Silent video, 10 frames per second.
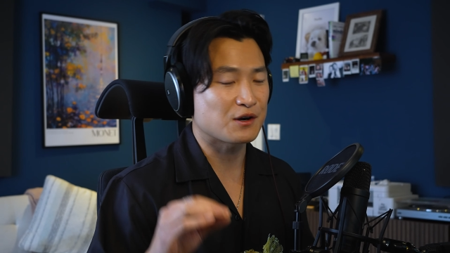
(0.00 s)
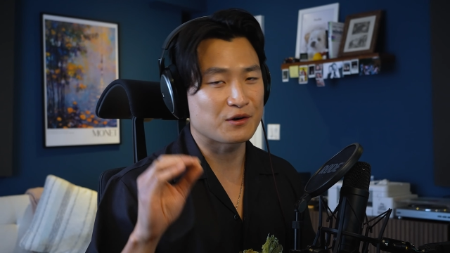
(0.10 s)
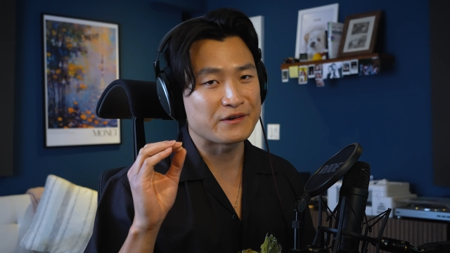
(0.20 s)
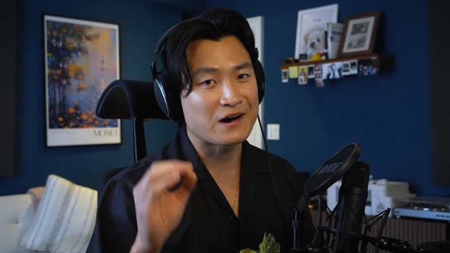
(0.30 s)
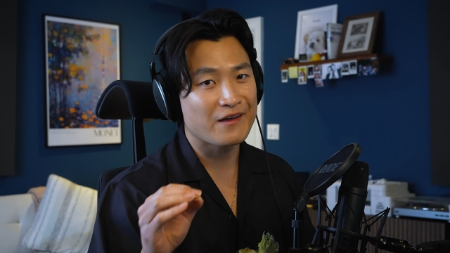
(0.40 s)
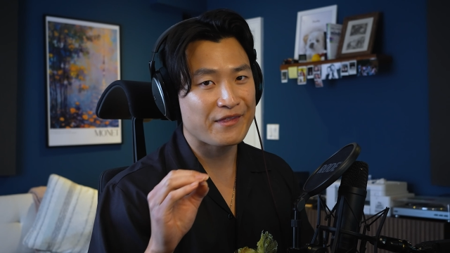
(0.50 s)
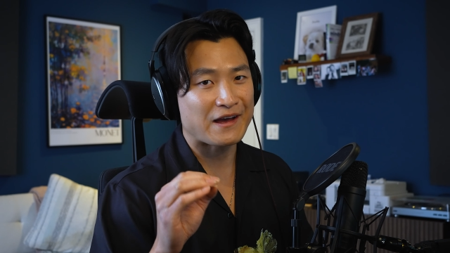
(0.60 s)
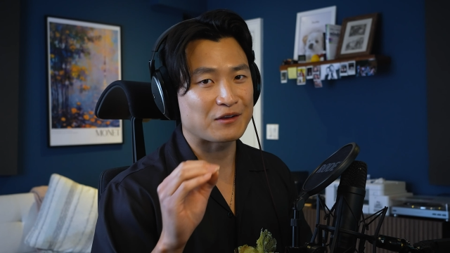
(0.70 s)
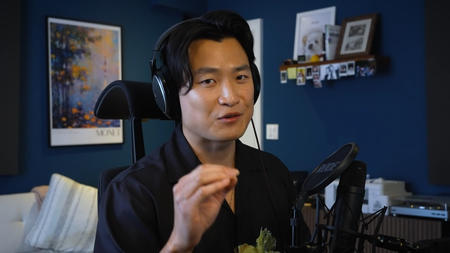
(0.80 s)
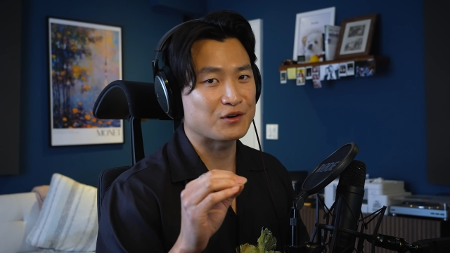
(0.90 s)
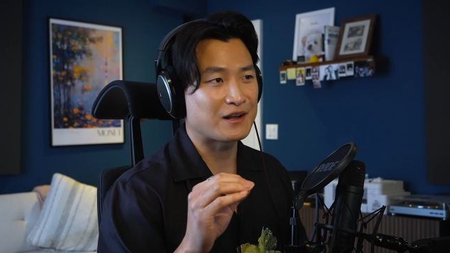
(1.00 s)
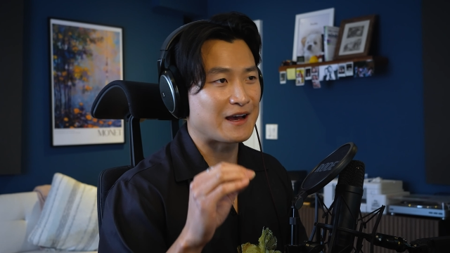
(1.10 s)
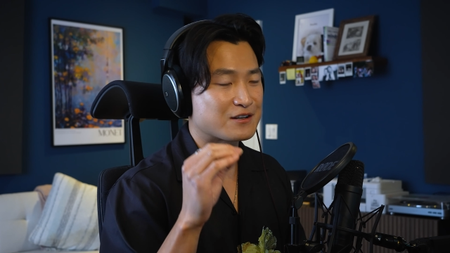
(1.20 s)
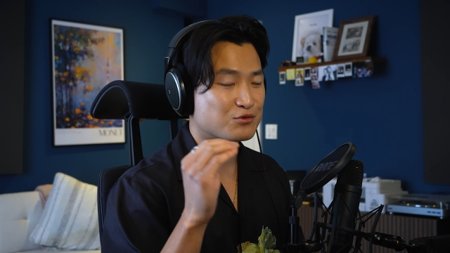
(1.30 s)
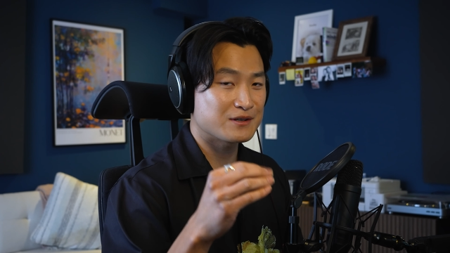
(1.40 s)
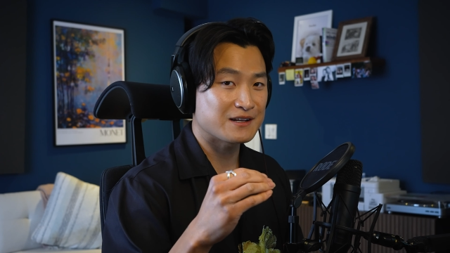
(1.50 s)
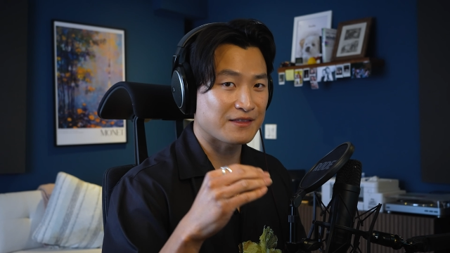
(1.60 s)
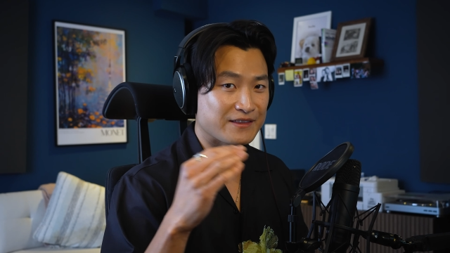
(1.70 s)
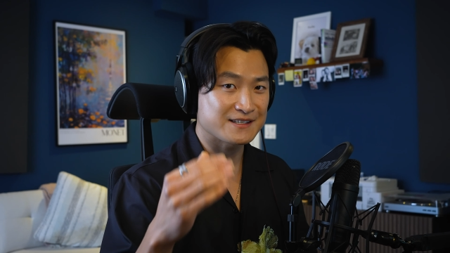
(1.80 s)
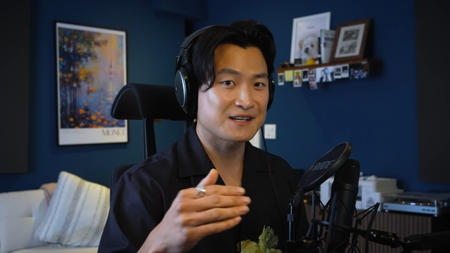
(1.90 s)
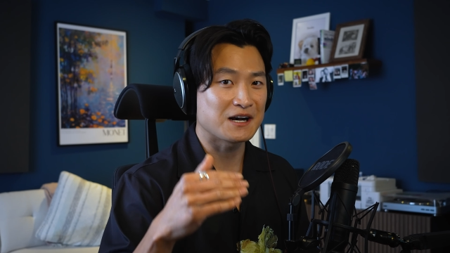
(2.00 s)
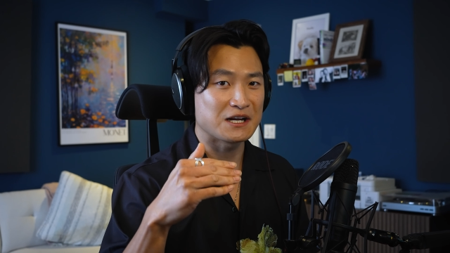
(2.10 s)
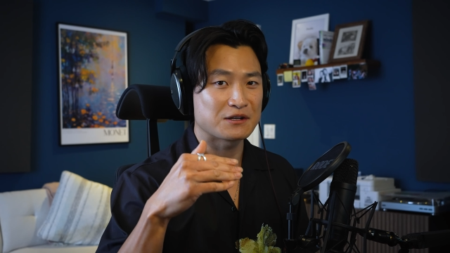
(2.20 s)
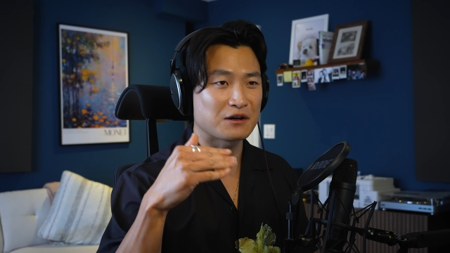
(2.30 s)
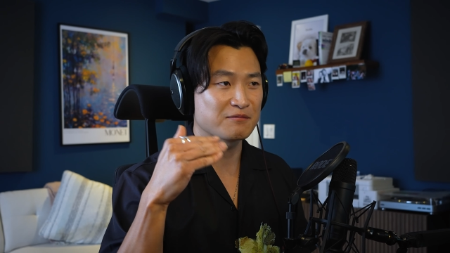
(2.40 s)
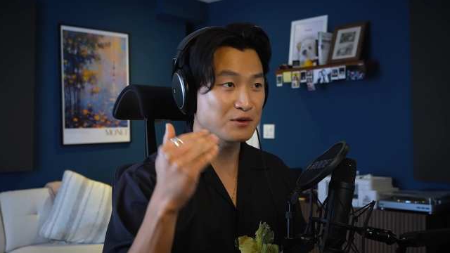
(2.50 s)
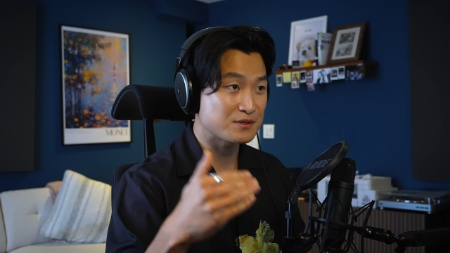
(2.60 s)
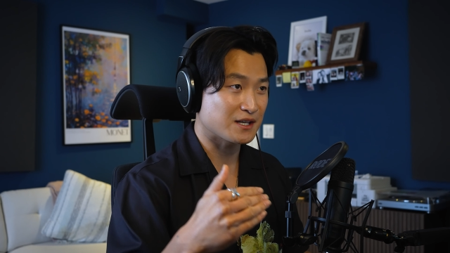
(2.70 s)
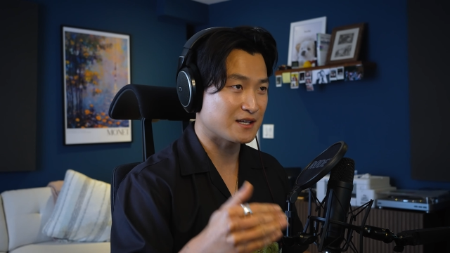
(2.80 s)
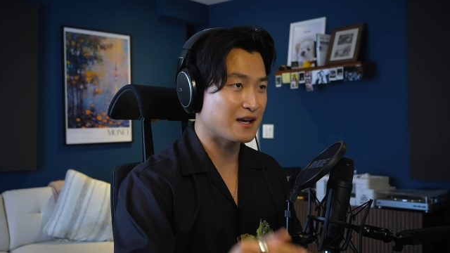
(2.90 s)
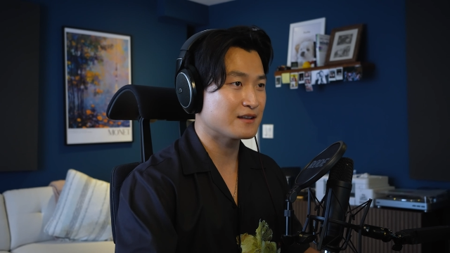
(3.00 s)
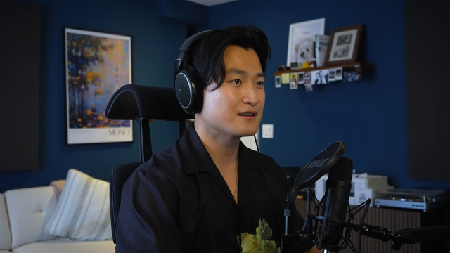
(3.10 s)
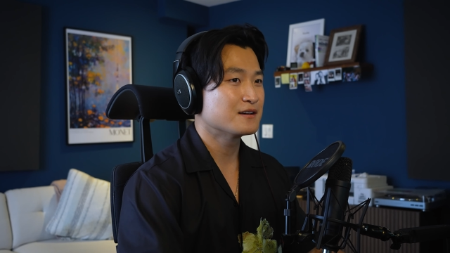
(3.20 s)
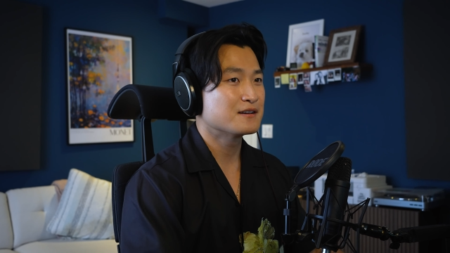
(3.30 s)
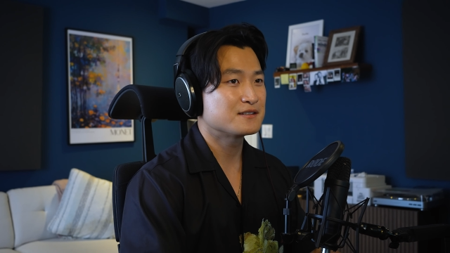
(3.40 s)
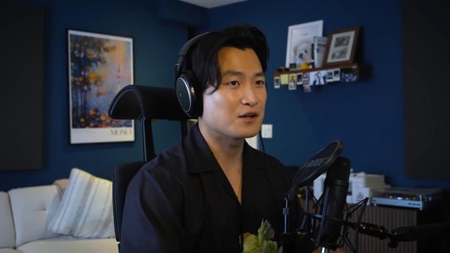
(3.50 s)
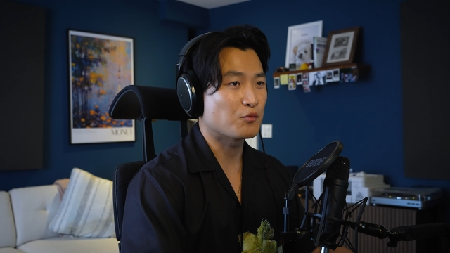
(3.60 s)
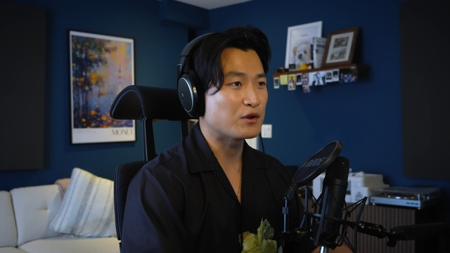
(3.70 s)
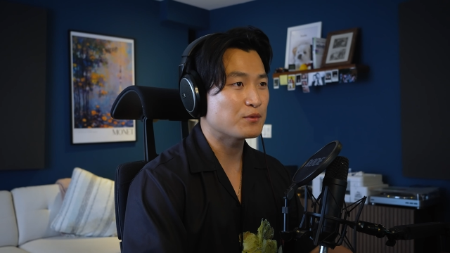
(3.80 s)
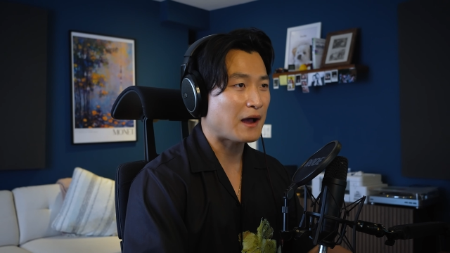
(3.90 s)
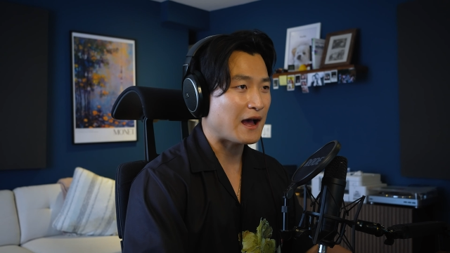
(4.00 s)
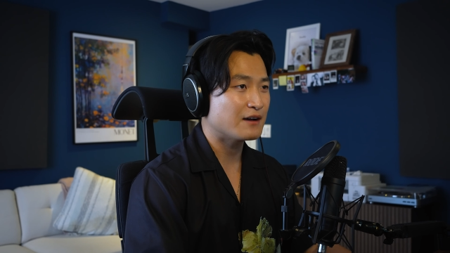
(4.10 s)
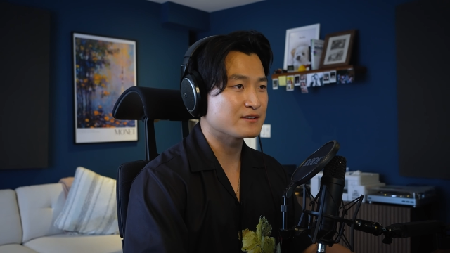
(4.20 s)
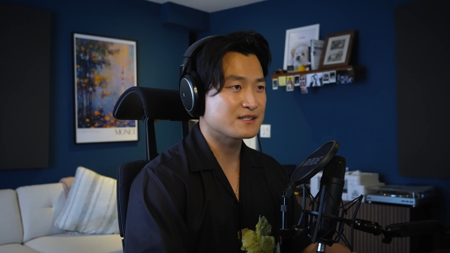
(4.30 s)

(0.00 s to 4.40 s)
are not that good at treating this kind of music yet. So when you have a